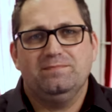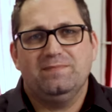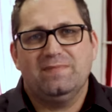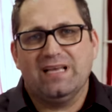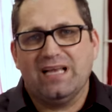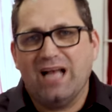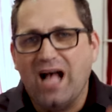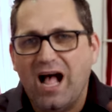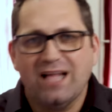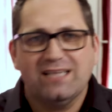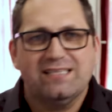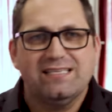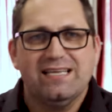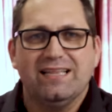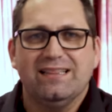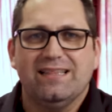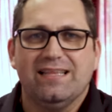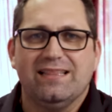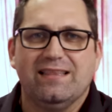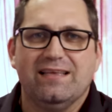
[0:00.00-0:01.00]
The
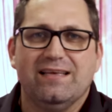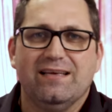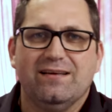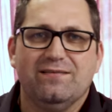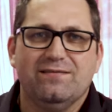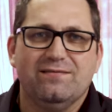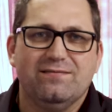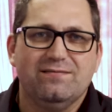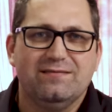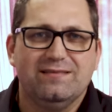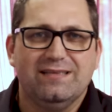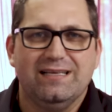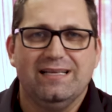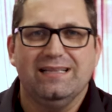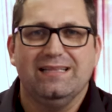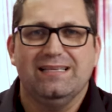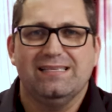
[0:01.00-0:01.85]
content that the, uh,